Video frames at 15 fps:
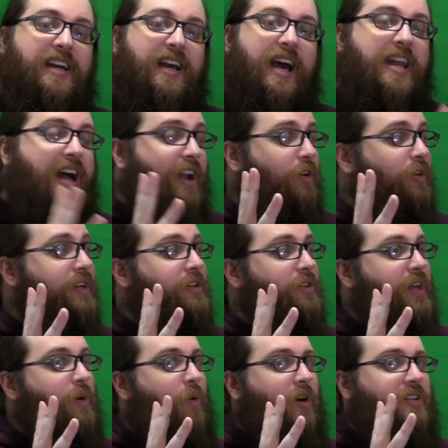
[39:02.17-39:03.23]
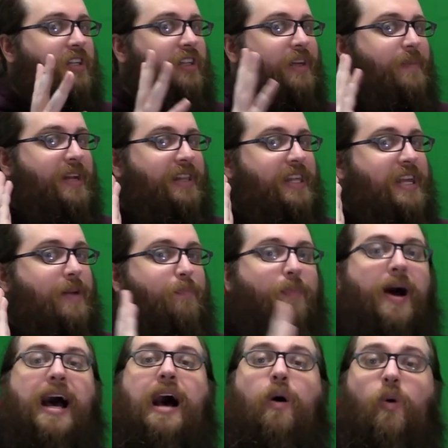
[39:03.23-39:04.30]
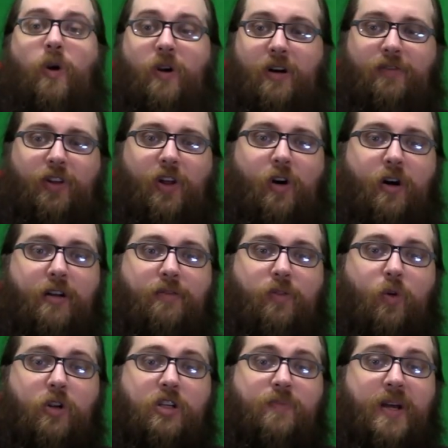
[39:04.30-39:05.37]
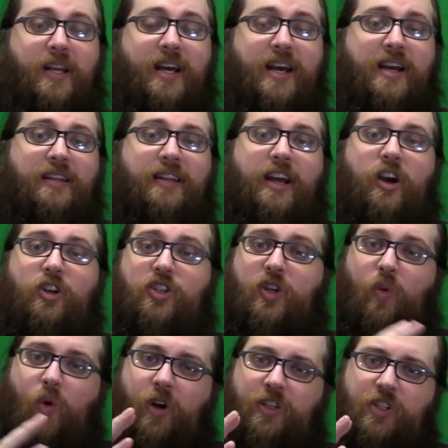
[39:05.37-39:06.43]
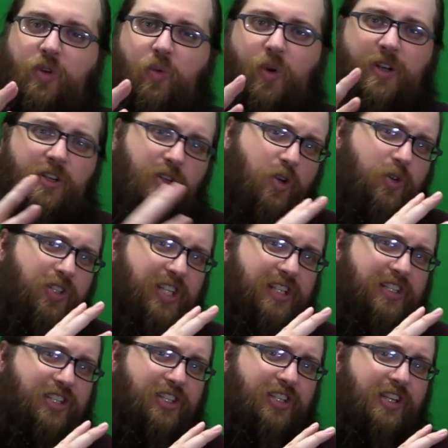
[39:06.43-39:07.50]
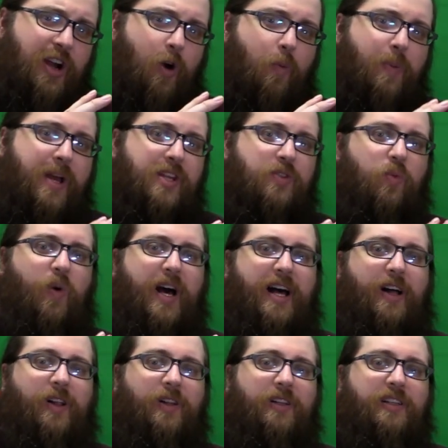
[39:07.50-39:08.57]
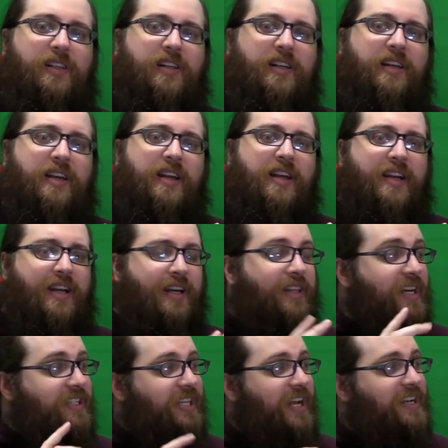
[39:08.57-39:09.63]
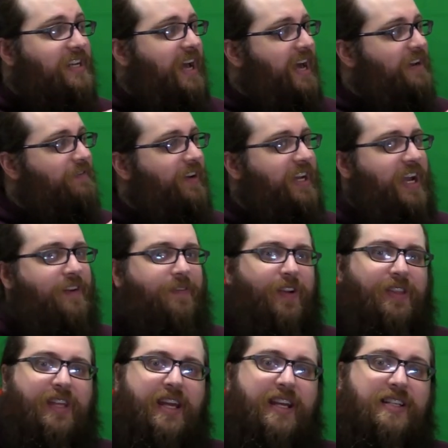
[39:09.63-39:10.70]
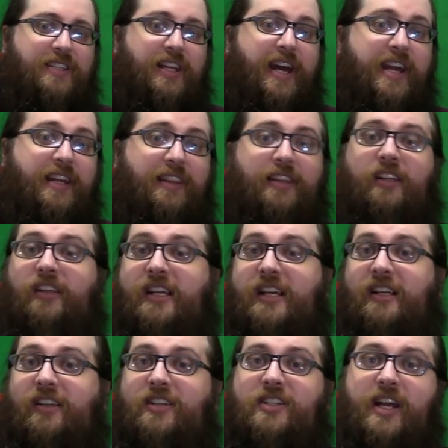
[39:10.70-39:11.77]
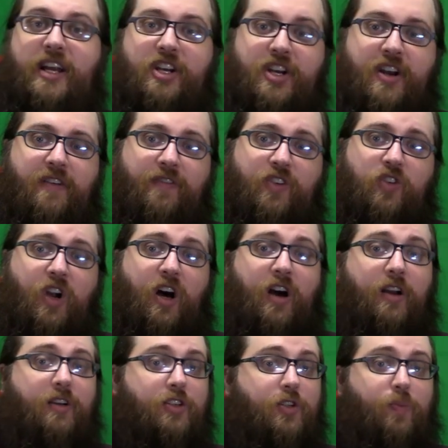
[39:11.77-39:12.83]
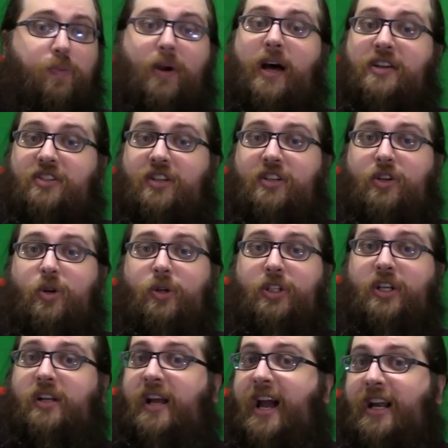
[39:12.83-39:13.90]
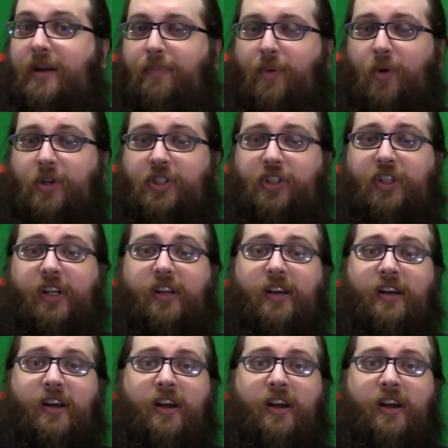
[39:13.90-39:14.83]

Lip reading: And not only do they want to limit the power of law enforcement, they also want to reduce its scope as well. They tend to advocate for things like the legalization of drugs, prostitution, and abortion,